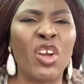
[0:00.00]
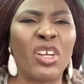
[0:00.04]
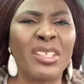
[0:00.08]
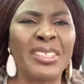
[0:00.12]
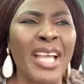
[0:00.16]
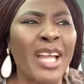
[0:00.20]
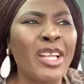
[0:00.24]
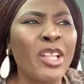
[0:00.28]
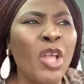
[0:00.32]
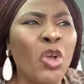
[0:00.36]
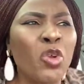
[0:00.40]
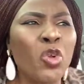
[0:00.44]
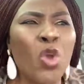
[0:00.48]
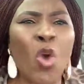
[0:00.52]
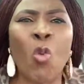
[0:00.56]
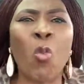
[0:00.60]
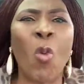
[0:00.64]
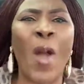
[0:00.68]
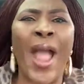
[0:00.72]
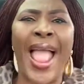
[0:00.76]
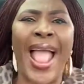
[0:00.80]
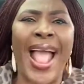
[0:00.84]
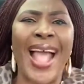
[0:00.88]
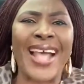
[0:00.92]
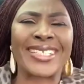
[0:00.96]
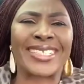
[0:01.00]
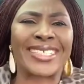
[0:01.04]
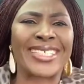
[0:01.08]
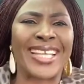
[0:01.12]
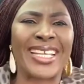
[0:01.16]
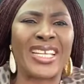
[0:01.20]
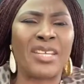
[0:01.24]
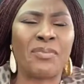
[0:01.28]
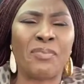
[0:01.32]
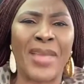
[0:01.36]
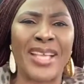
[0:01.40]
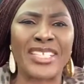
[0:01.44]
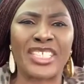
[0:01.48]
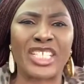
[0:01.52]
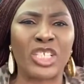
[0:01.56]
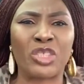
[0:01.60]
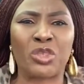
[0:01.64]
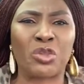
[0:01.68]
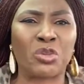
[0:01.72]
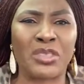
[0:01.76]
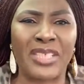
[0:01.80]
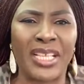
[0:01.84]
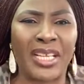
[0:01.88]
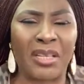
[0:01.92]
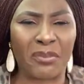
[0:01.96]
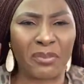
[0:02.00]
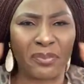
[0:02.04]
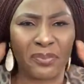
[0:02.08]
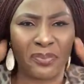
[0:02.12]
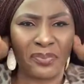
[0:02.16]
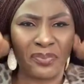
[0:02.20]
They don't know why I send the message to them.